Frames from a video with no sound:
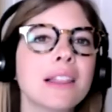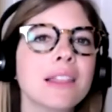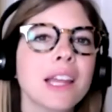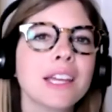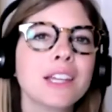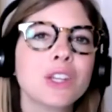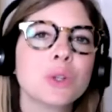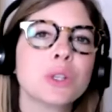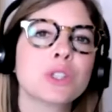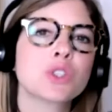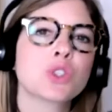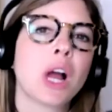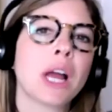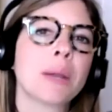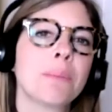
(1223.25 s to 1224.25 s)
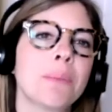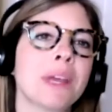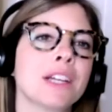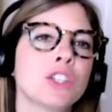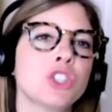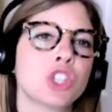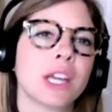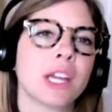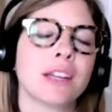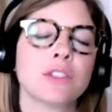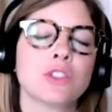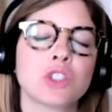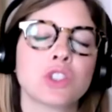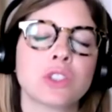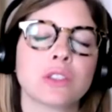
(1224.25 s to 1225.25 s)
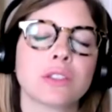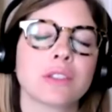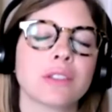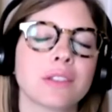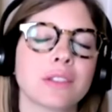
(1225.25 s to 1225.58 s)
like you to try and make a change,